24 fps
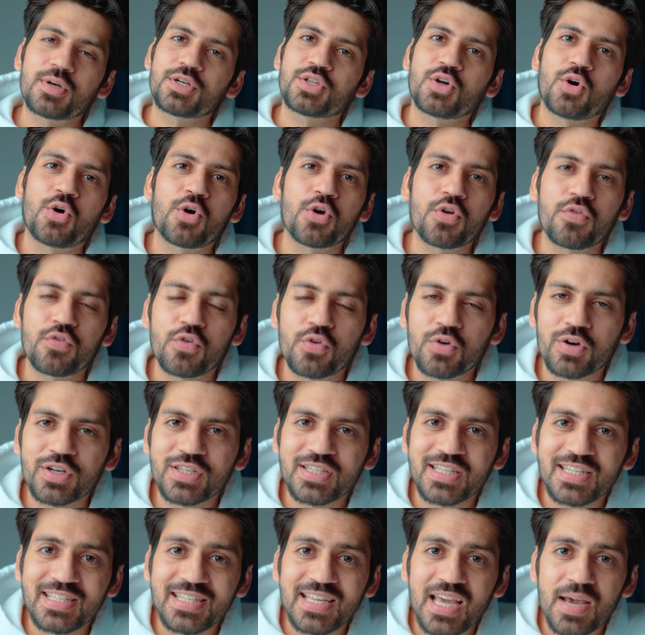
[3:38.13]
the
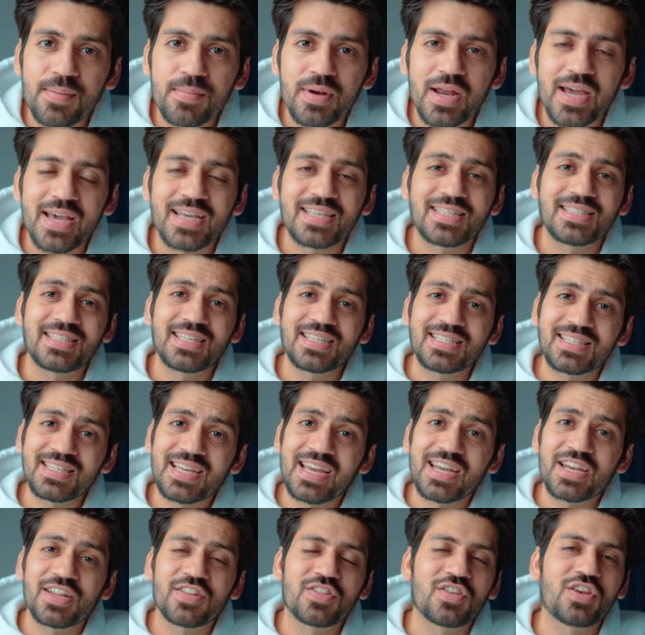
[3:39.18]
autofocus, this camera has
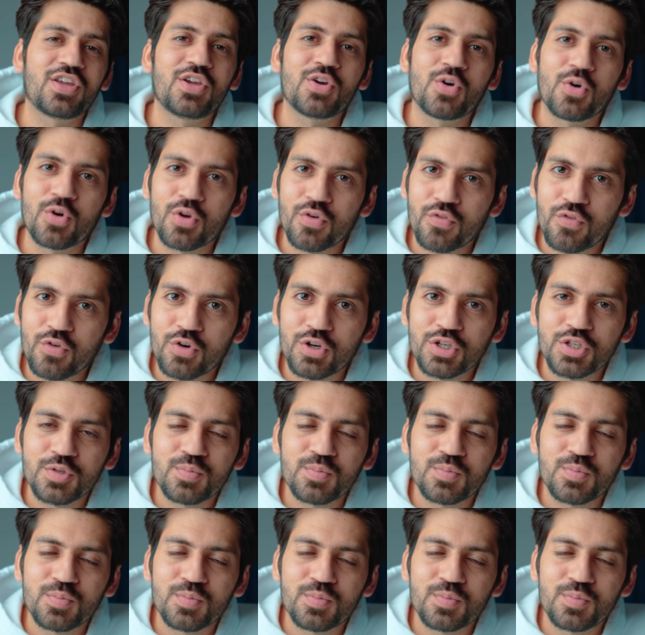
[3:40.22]
693 autofocus